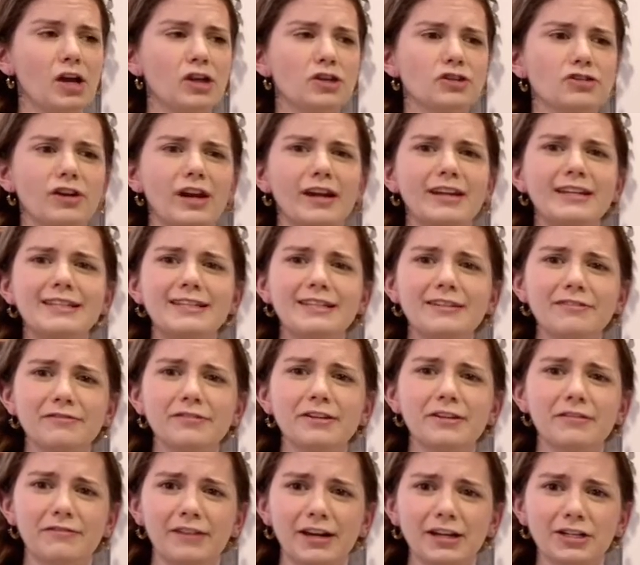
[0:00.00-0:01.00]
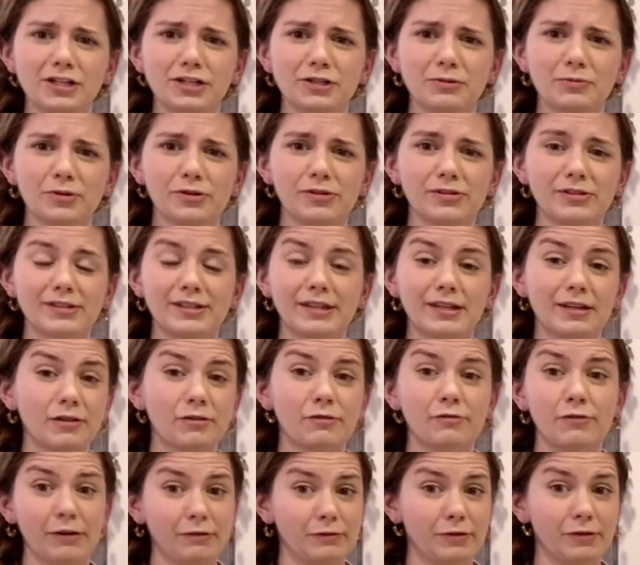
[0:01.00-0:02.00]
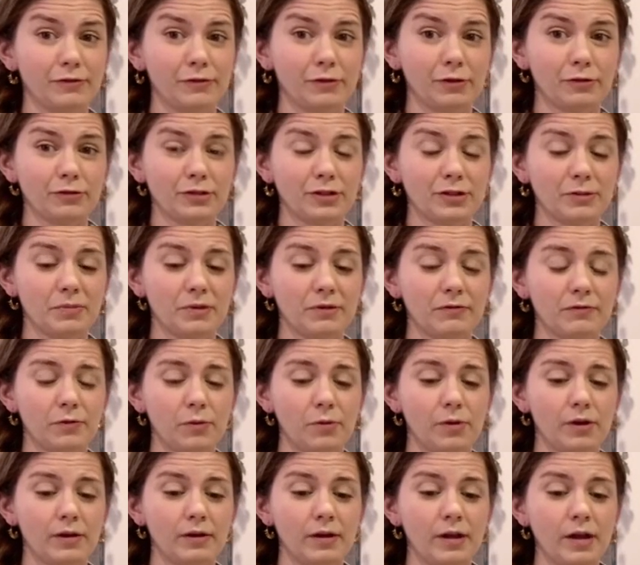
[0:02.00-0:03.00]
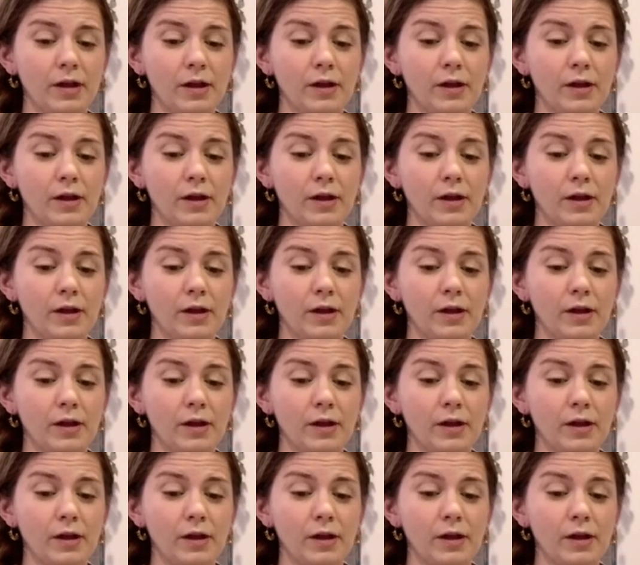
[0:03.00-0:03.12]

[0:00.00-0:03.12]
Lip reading: Try different vegetables than you've ever roasted before.